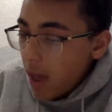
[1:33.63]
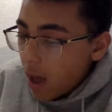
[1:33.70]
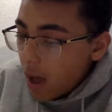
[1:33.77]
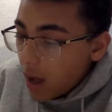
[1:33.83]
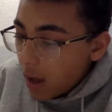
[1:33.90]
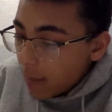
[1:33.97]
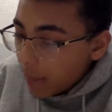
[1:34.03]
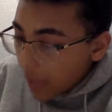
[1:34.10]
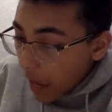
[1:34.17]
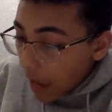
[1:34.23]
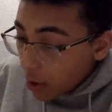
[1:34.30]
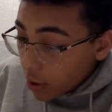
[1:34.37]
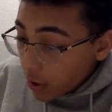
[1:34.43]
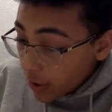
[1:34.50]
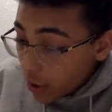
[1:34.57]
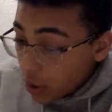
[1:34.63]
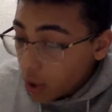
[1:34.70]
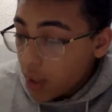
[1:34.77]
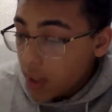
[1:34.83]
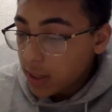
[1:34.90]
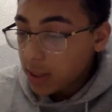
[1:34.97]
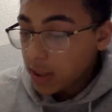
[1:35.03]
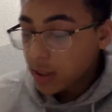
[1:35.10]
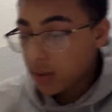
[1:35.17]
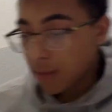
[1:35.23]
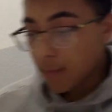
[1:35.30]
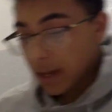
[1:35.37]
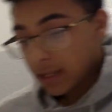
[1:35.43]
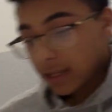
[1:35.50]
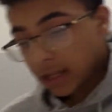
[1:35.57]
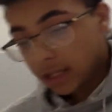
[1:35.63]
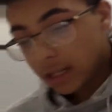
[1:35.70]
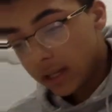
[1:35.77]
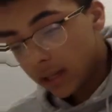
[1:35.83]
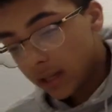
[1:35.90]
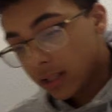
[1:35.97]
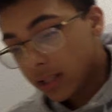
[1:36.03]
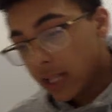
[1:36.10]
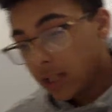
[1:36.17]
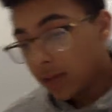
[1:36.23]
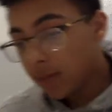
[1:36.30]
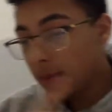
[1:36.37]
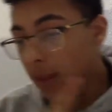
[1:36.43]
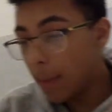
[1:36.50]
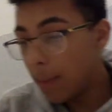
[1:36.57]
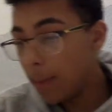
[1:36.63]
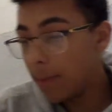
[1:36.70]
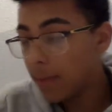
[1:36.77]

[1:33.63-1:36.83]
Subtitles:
The outer ear is basically consists of the